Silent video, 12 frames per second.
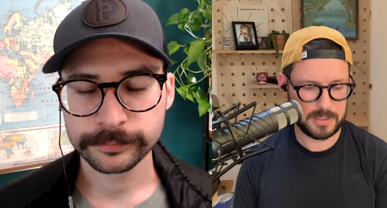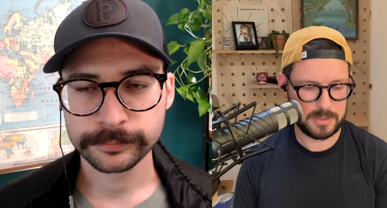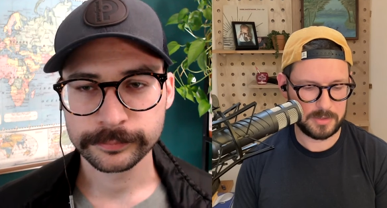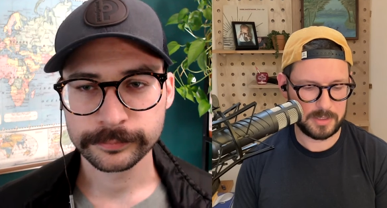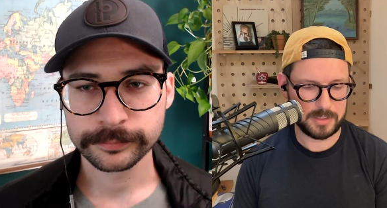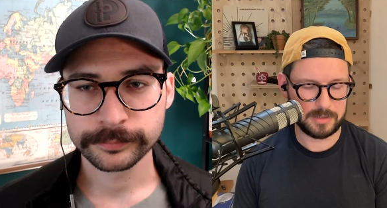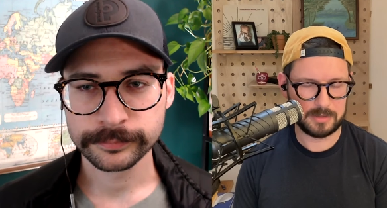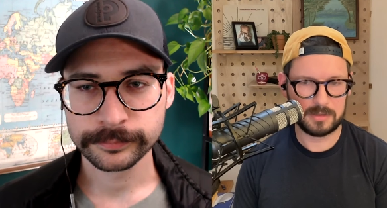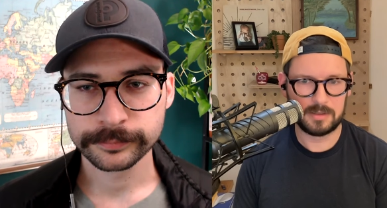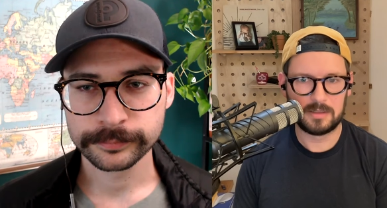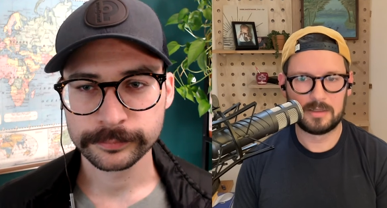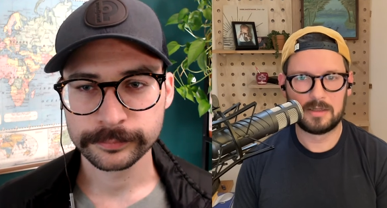Speaker 1: that you need.
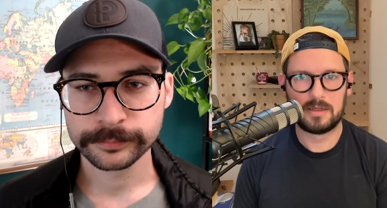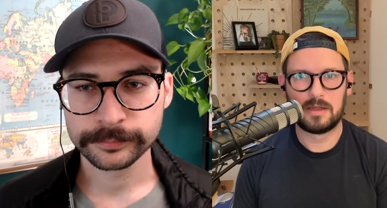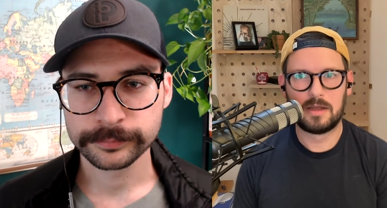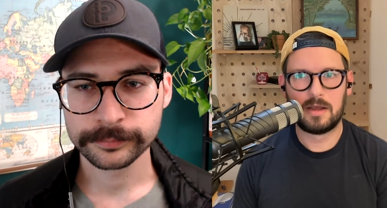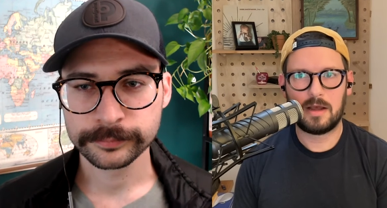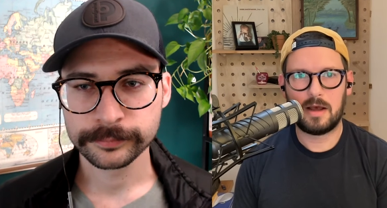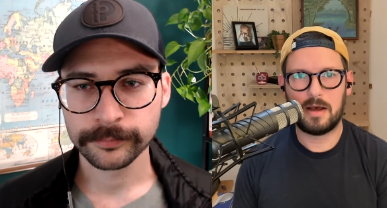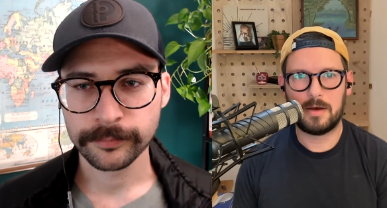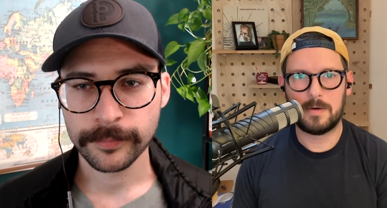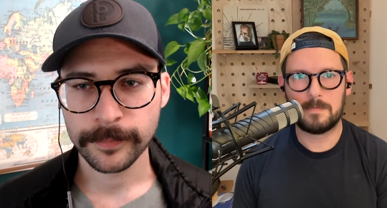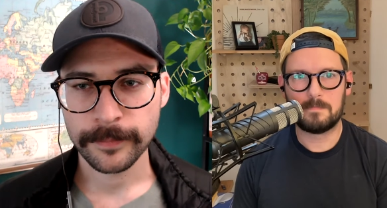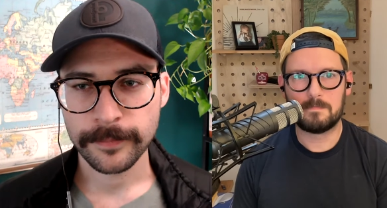
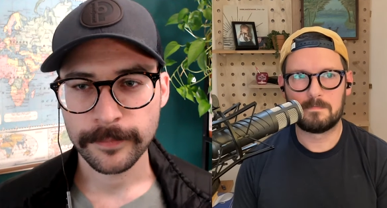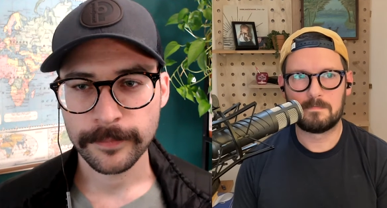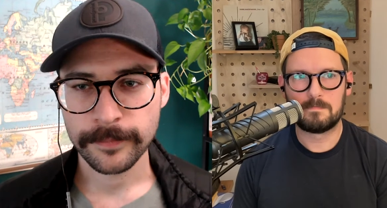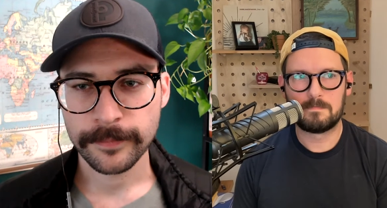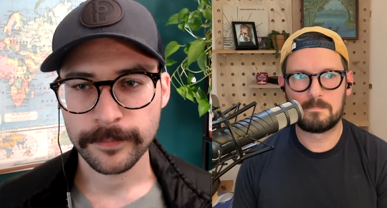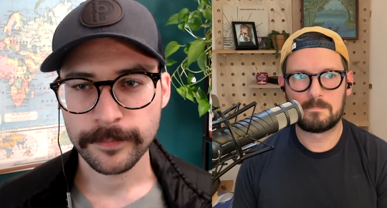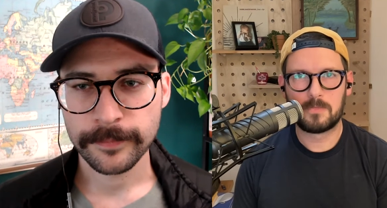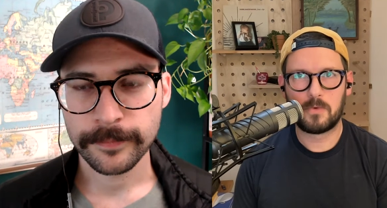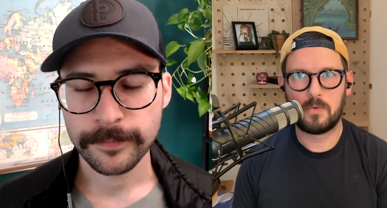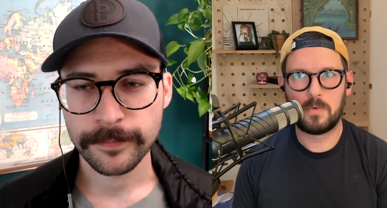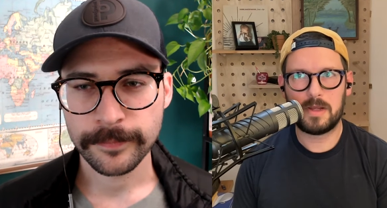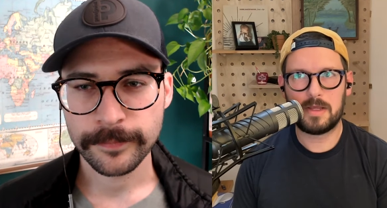Um,
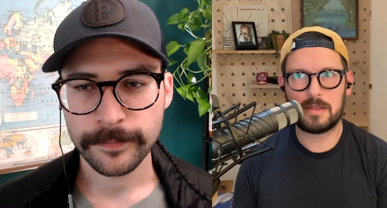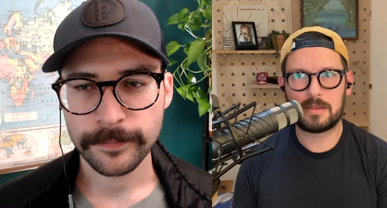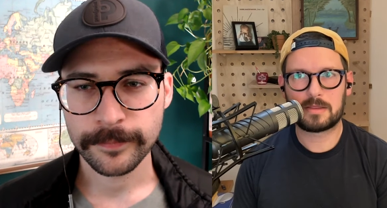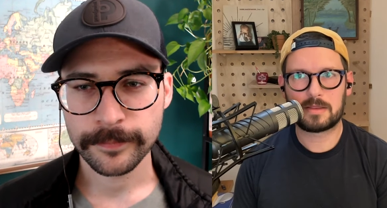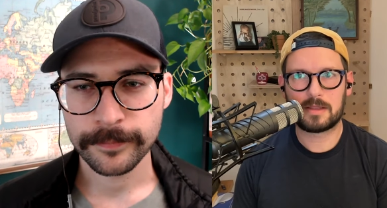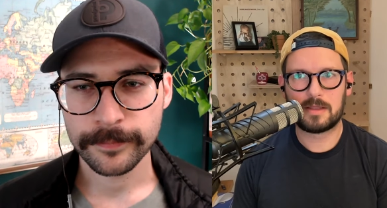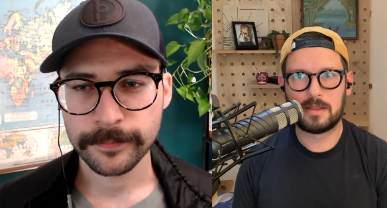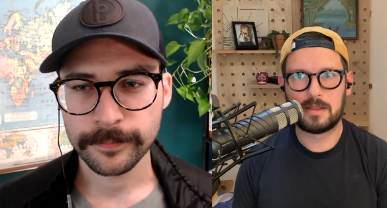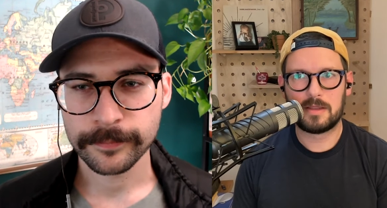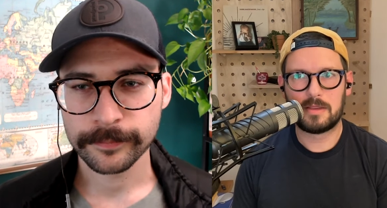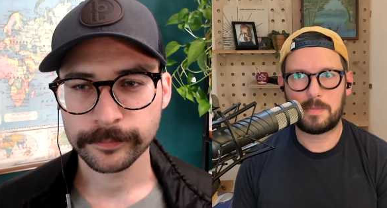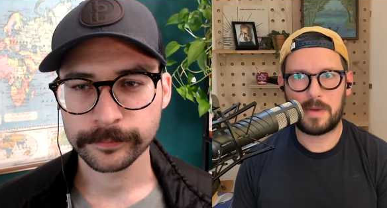with
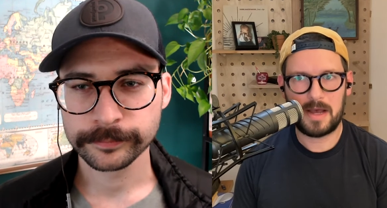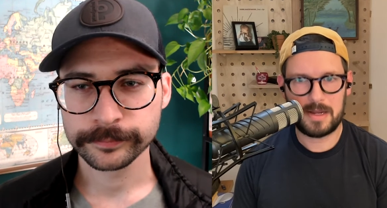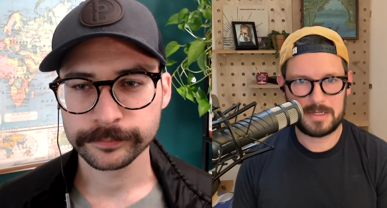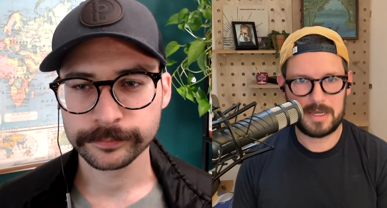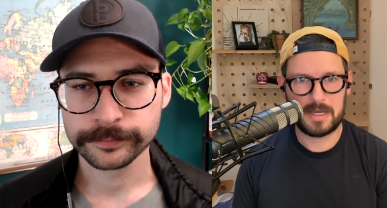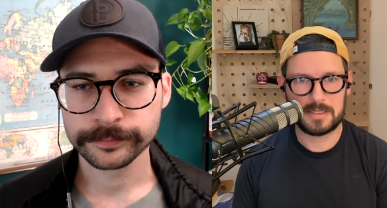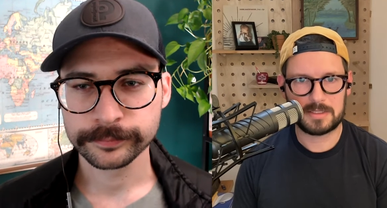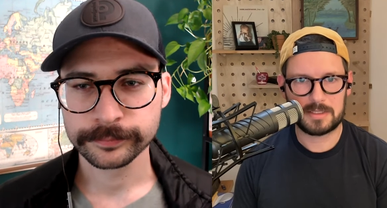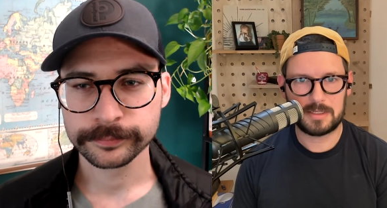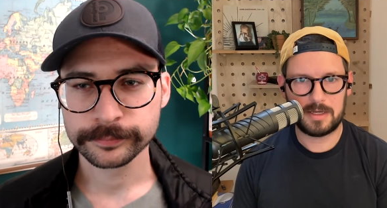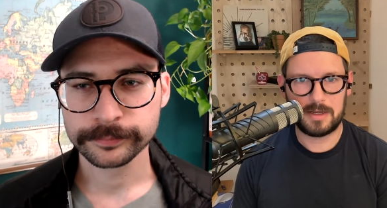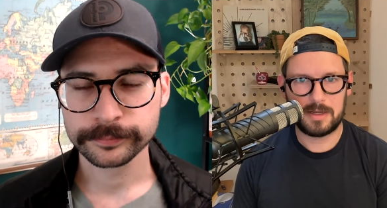the podcast,
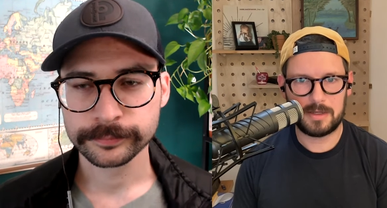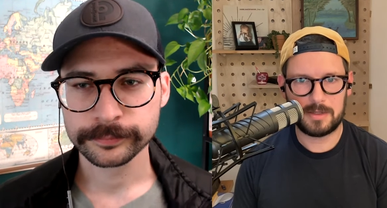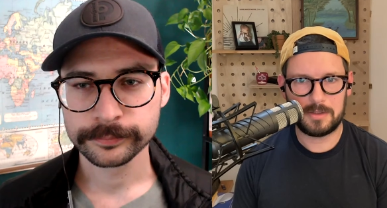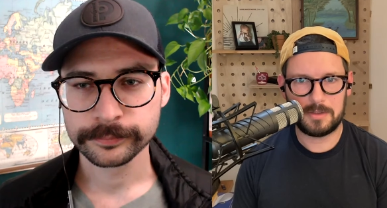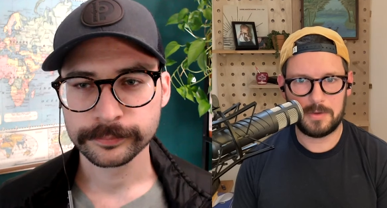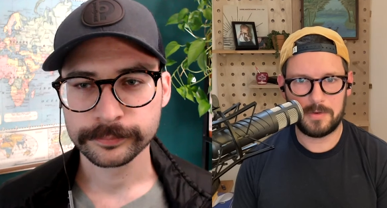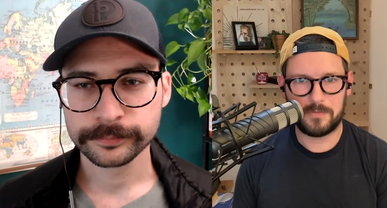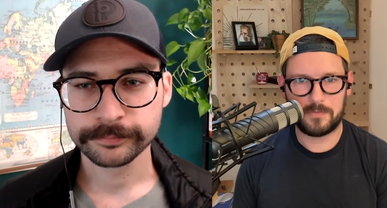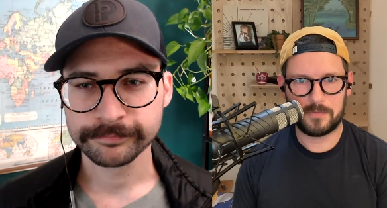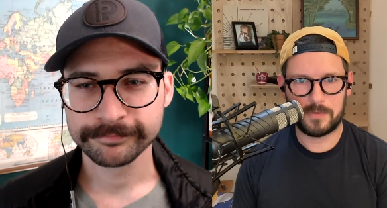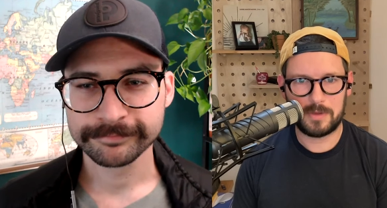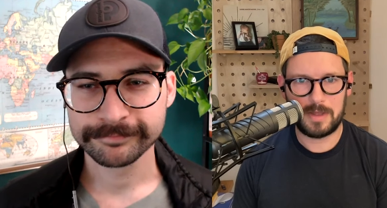uh, you have
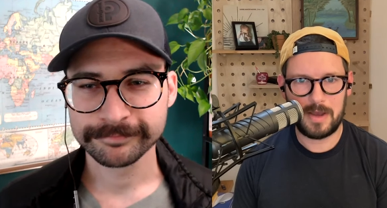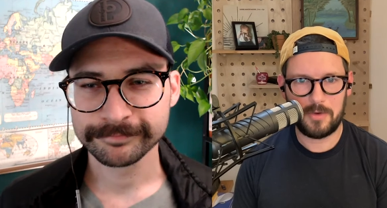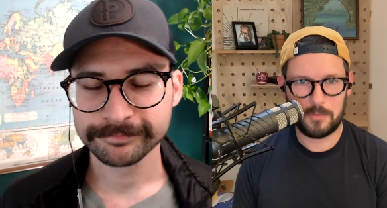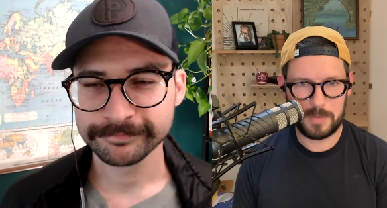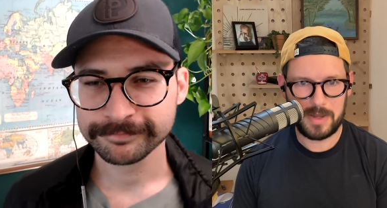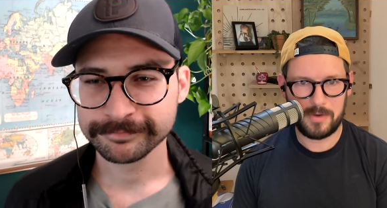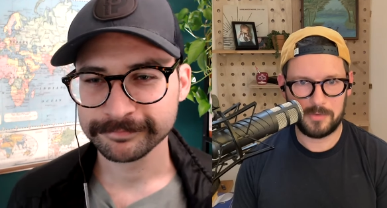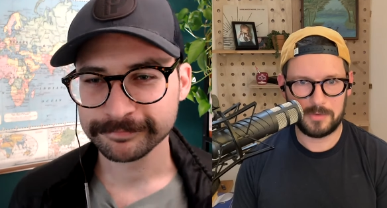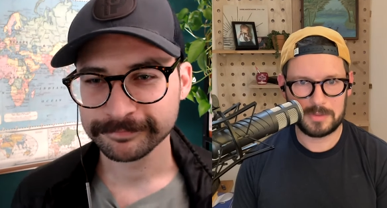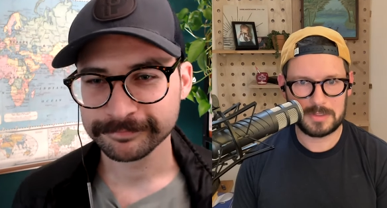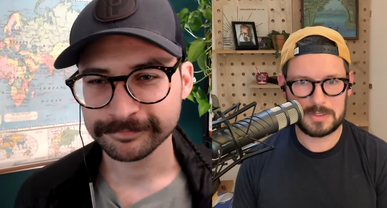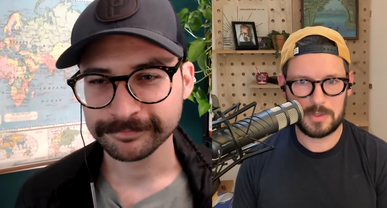
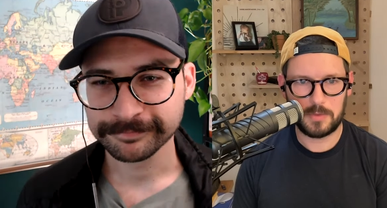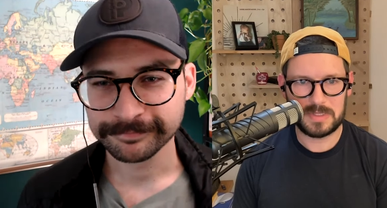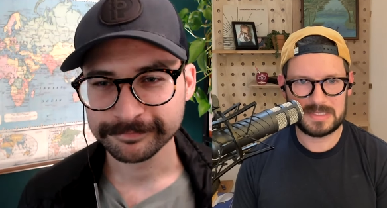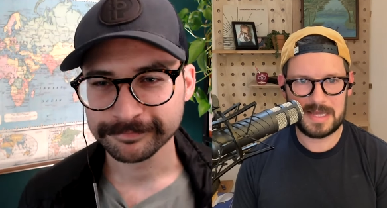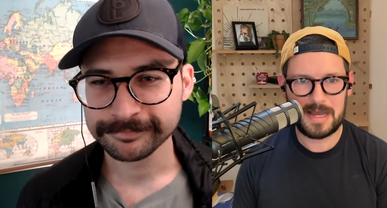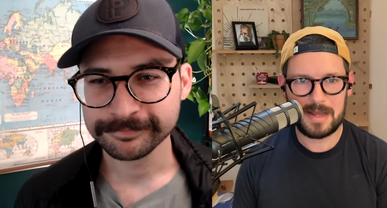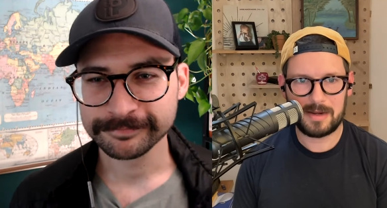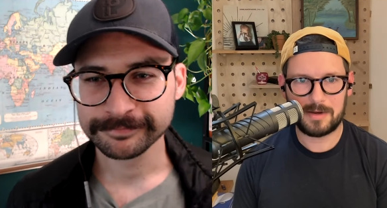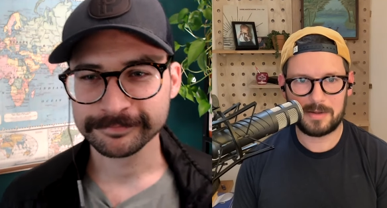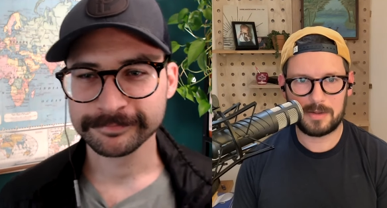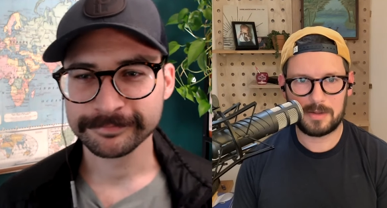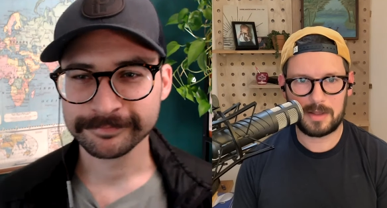Outbound. So was that
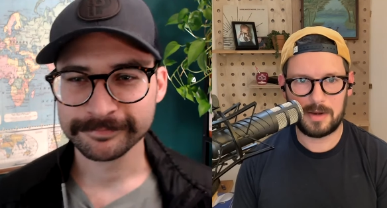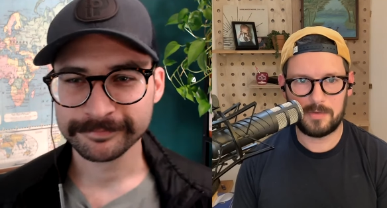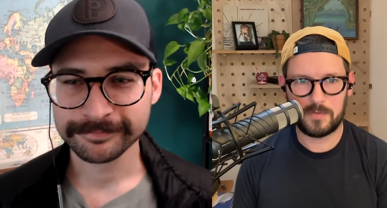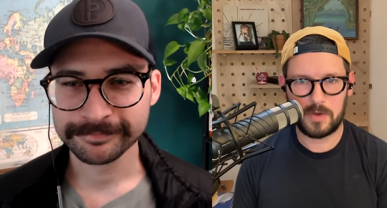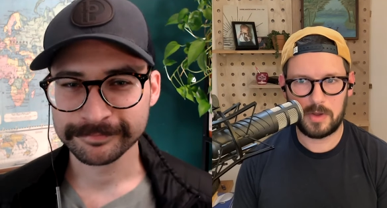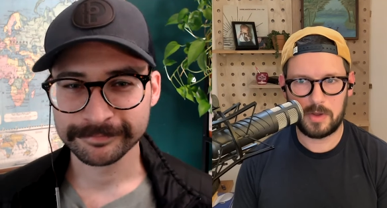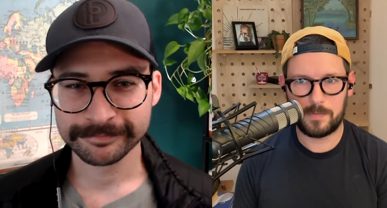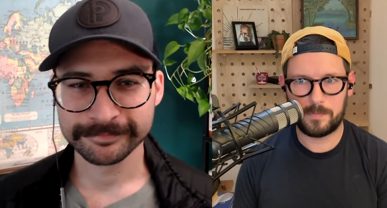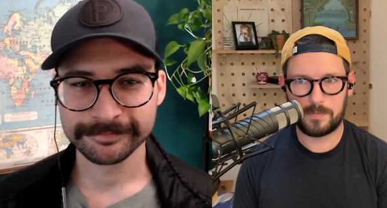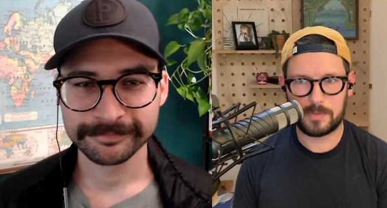kind of a